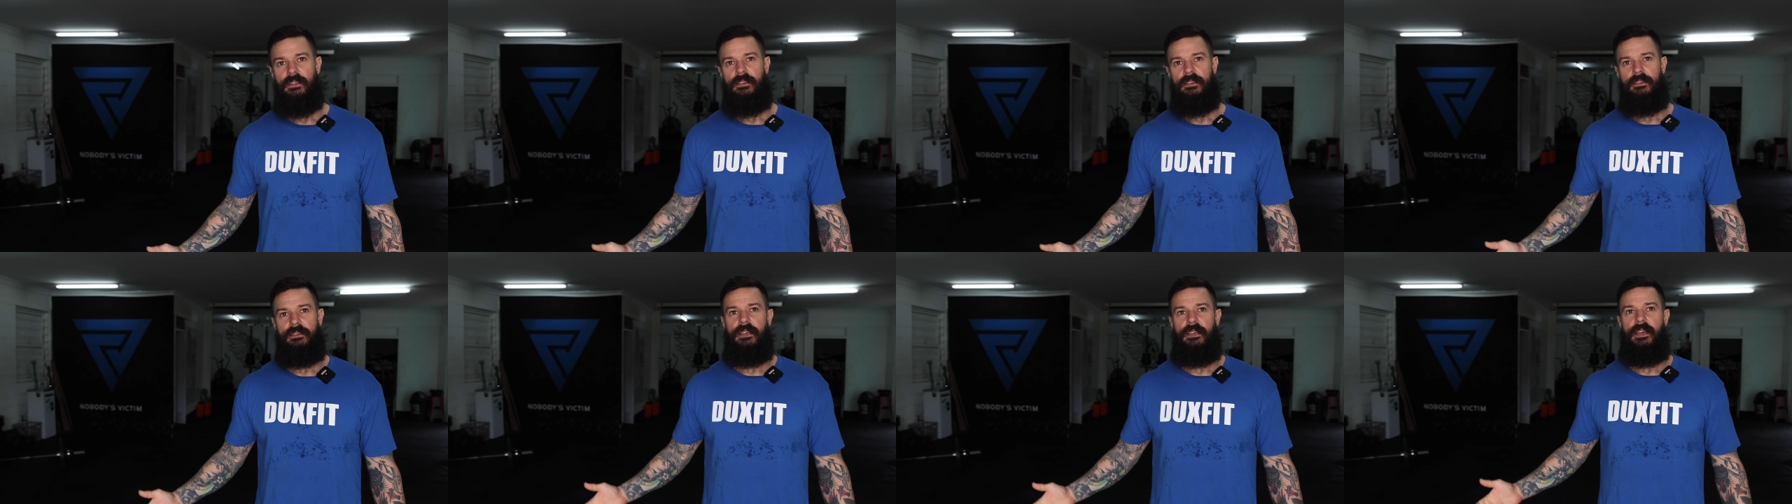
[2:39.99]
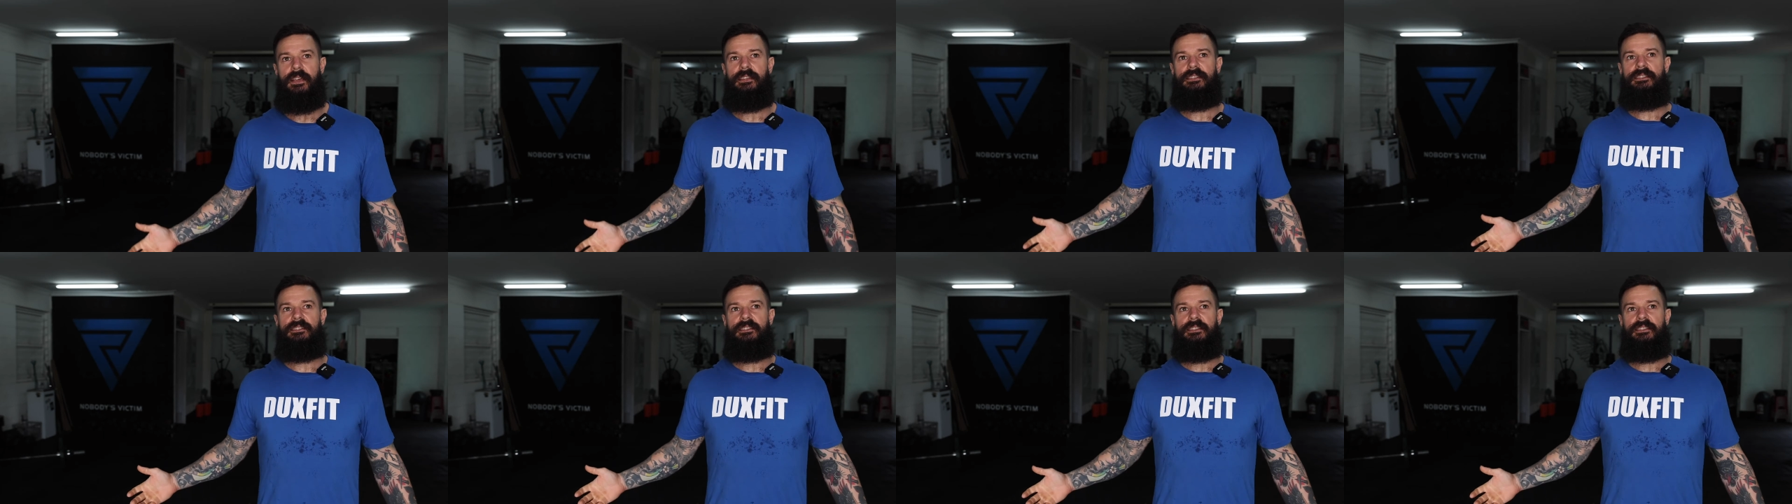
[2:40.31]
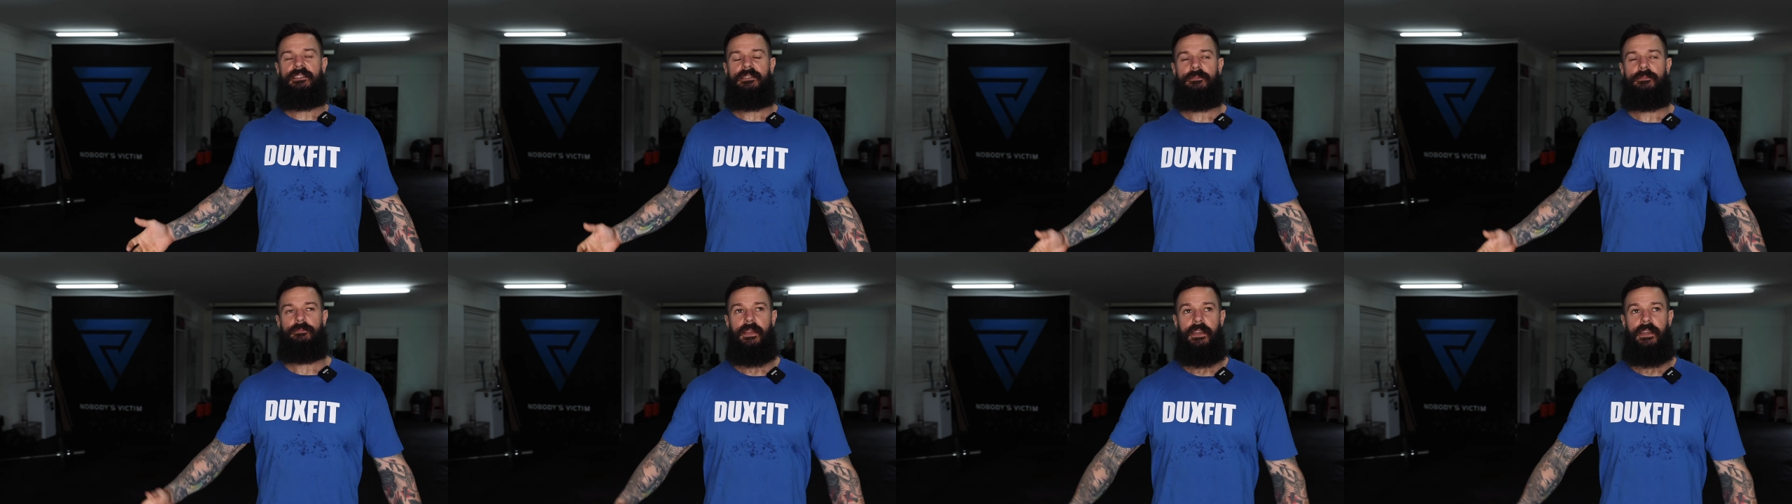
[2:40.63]
Yes,
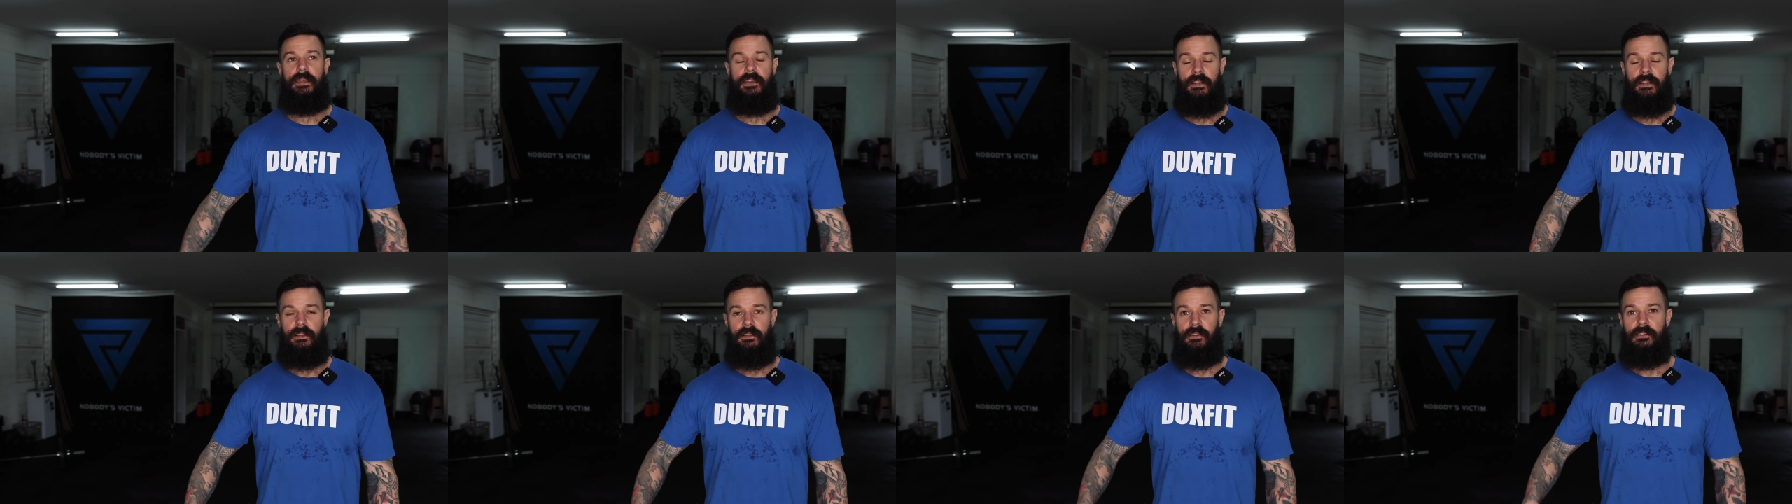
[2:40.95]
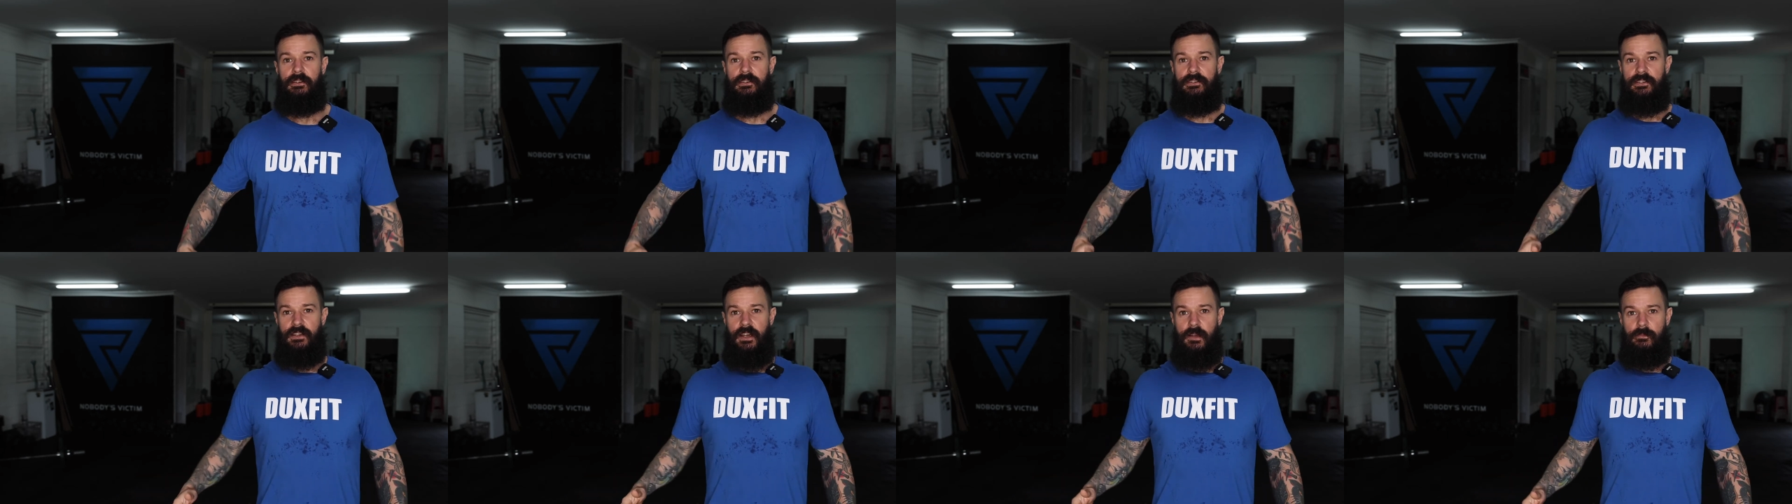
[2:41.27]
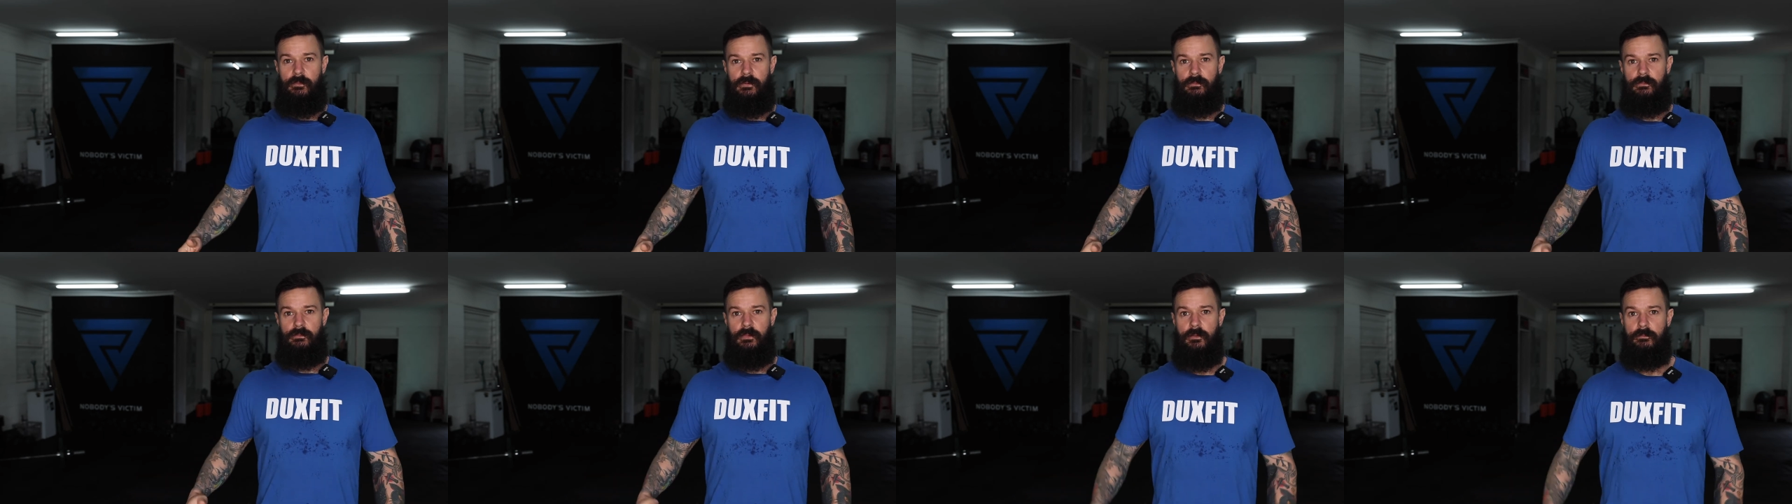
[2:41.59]
spending a lot of time
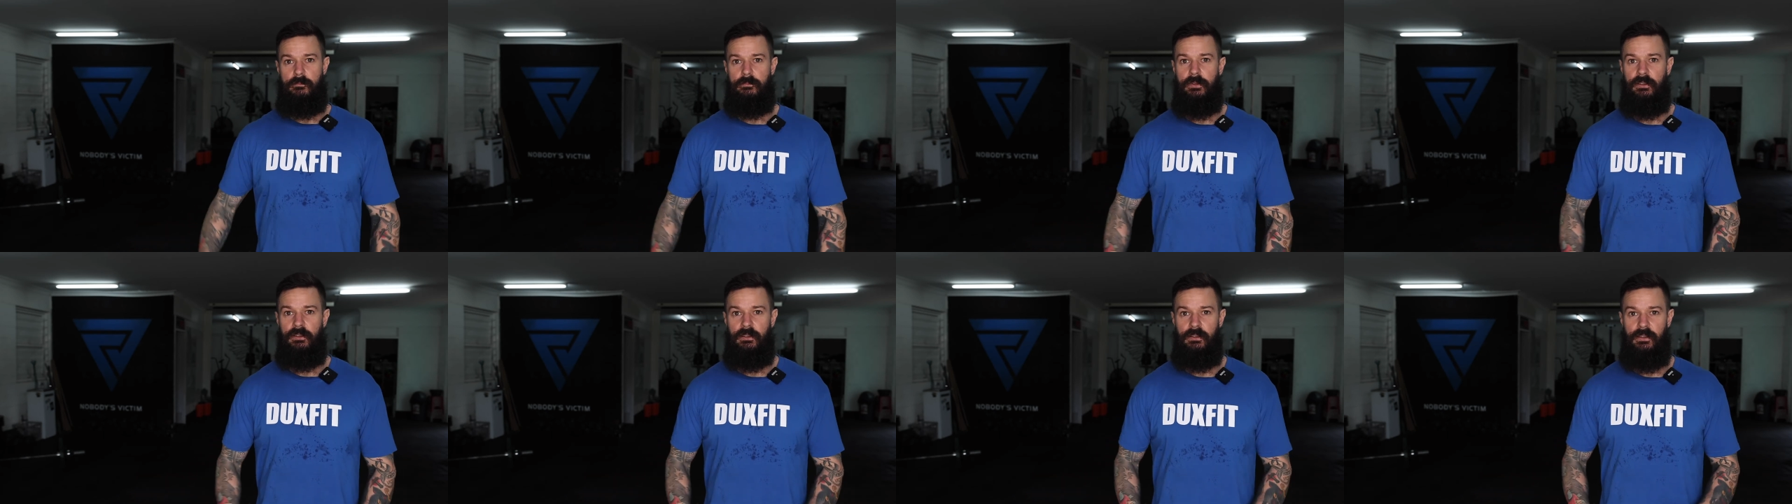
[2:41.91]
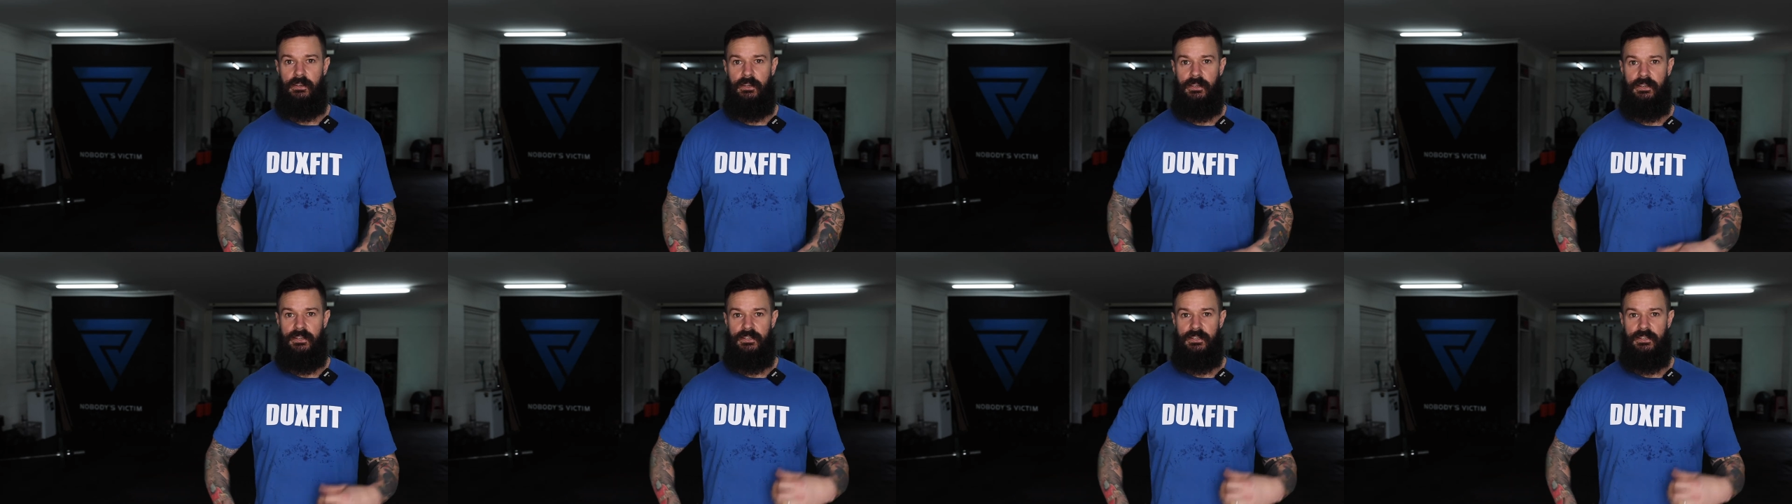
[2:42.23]
on mobility,